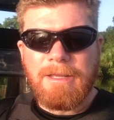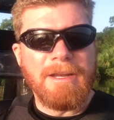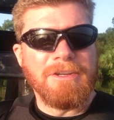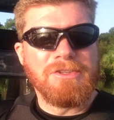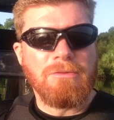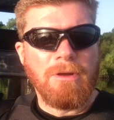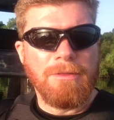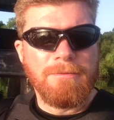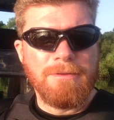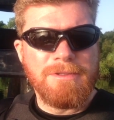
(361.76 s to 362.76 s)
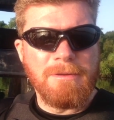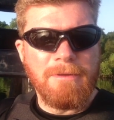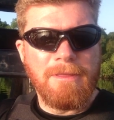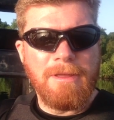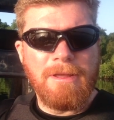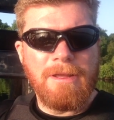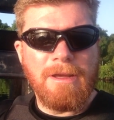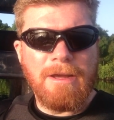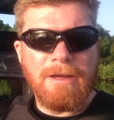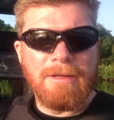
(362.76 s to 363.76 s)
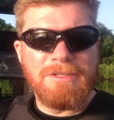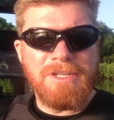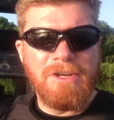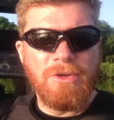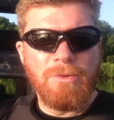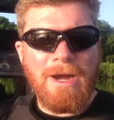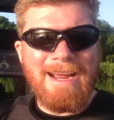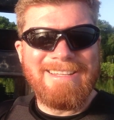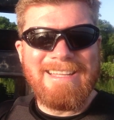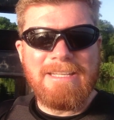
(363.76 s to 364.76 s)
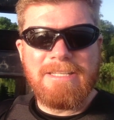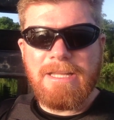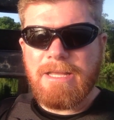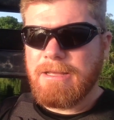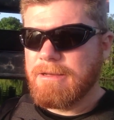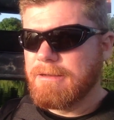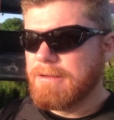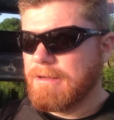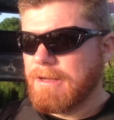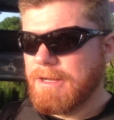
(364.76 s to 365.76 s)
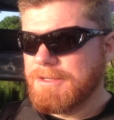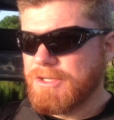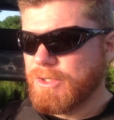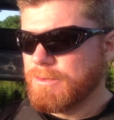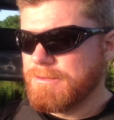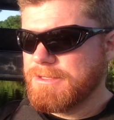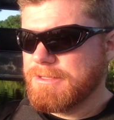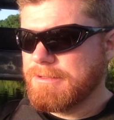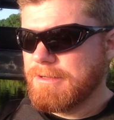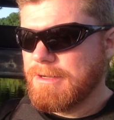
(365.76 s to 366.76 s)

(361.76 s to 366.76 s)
Getting to scroll through some of the Sea-Doo ITC tunes.